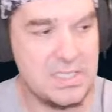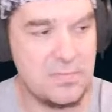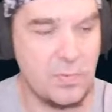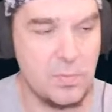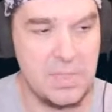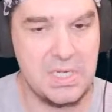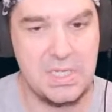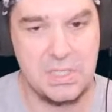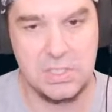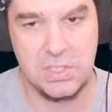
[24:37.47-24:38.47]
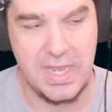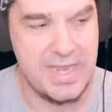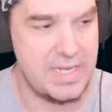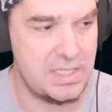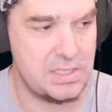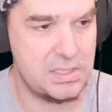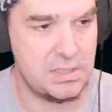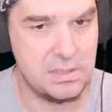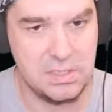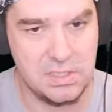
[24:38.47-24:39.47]
for me to edit.
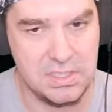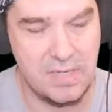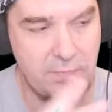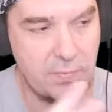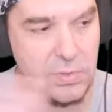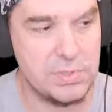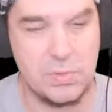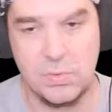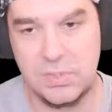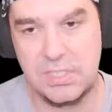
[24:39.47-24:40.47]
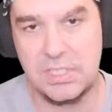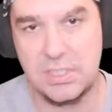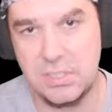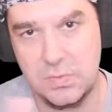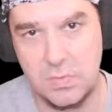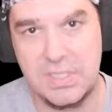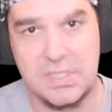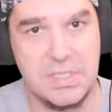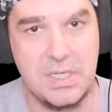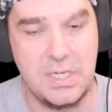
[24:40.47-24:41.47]
Since that first whole section is
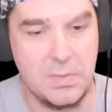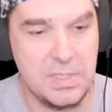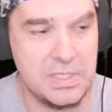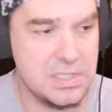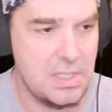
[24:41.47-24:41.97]
wasted anyways,